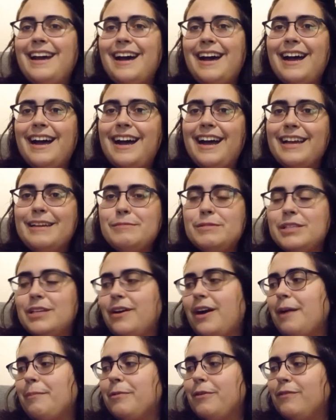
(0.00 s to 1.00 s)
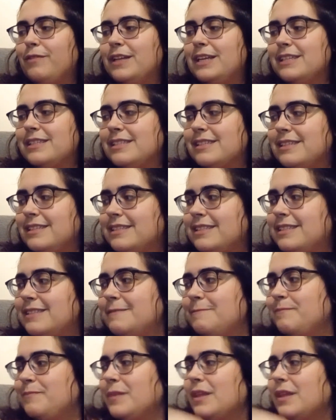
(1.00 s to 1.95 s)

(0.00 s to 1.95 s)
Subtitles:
I'm so happy with this, because